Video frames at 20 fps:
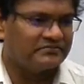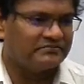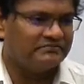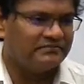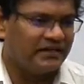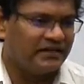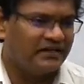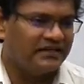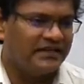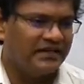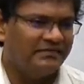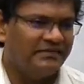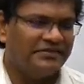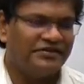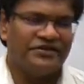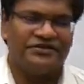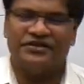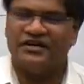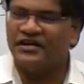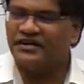because
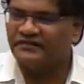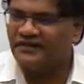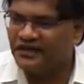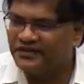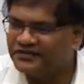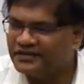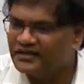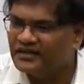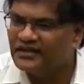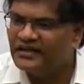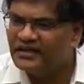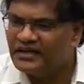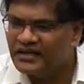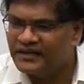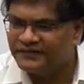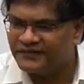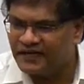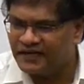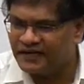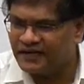administration requires
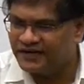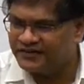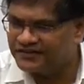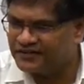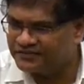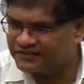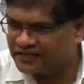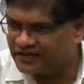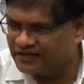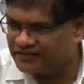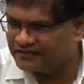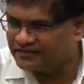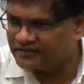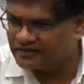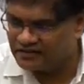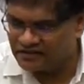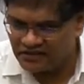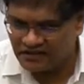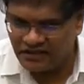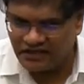different kinds of skills.
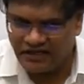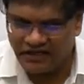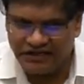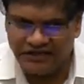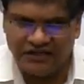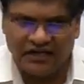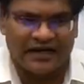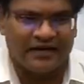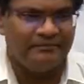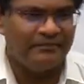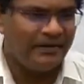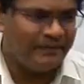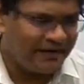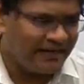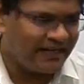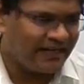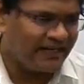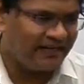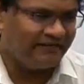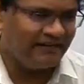You are
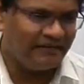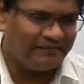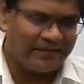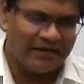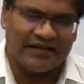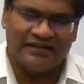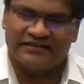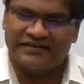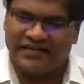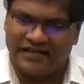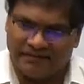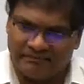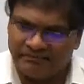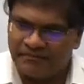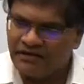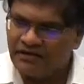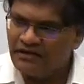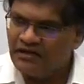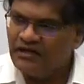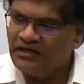implementing a developmental scheme,
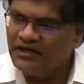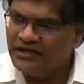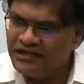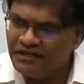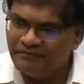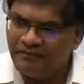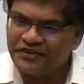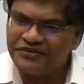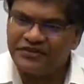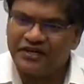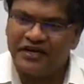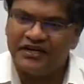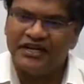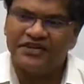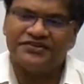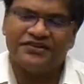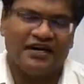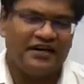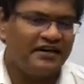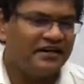you must
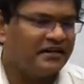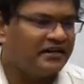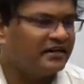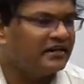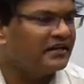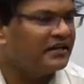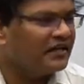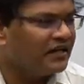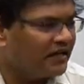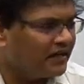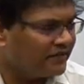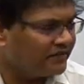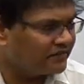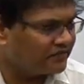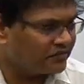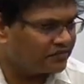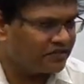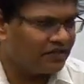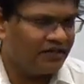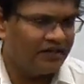understand the
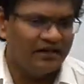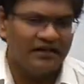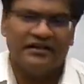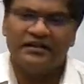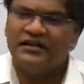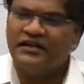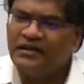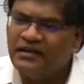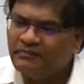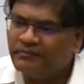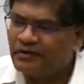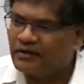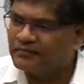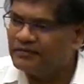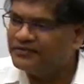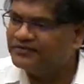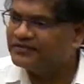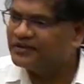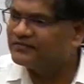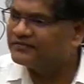social
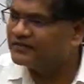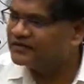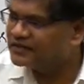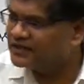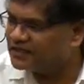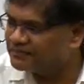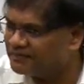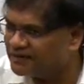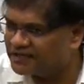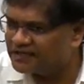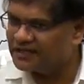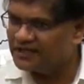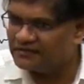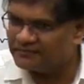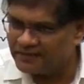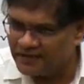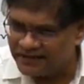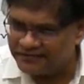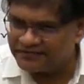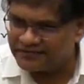problems of that particular
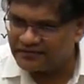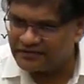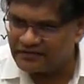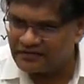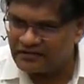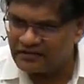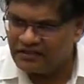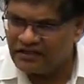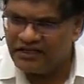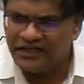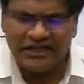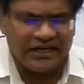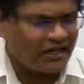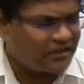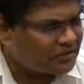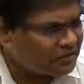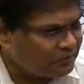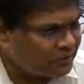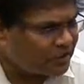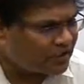place. You have
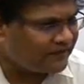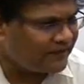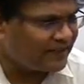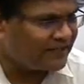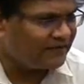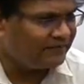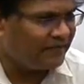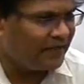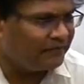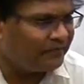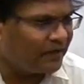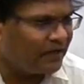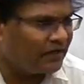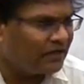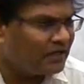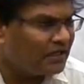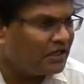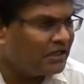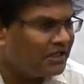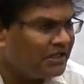to motivate the people.
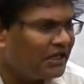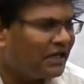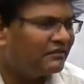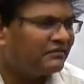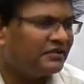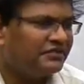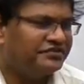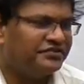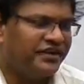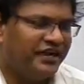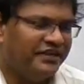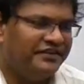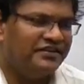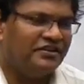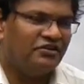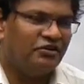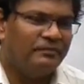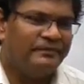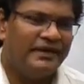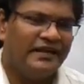You have to change
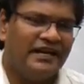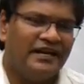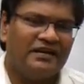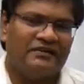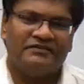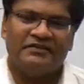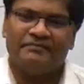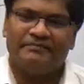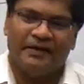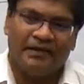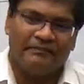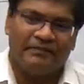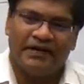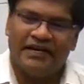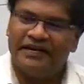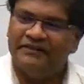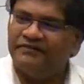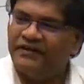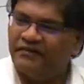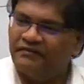the opinion of the people
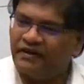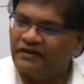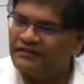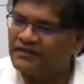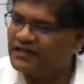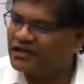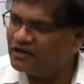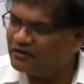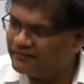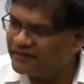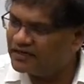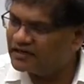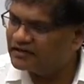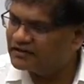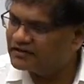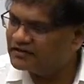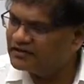in favor of the government.